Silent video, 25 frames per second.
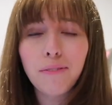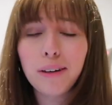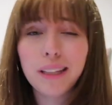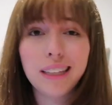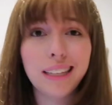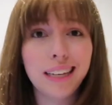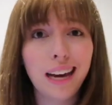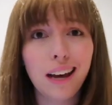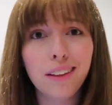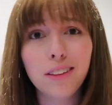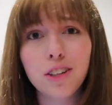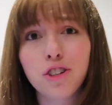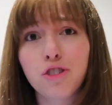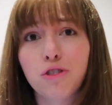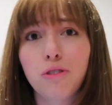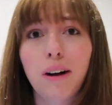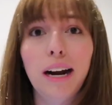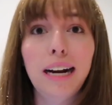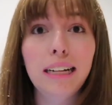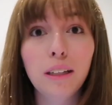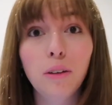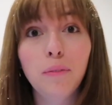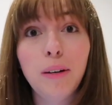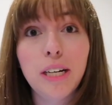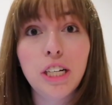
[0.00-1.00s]
With the other
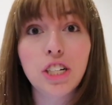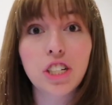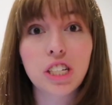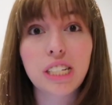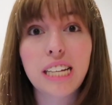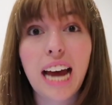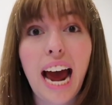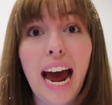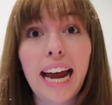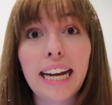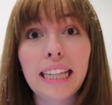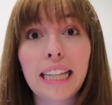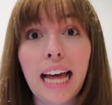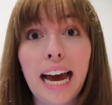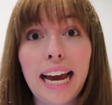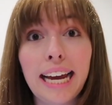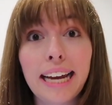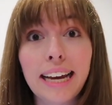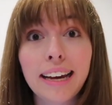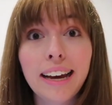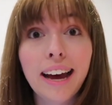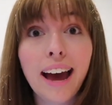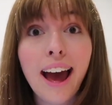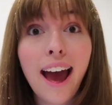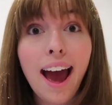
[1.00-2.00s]
trailer, we just had,
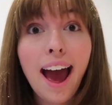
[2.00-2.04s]
like,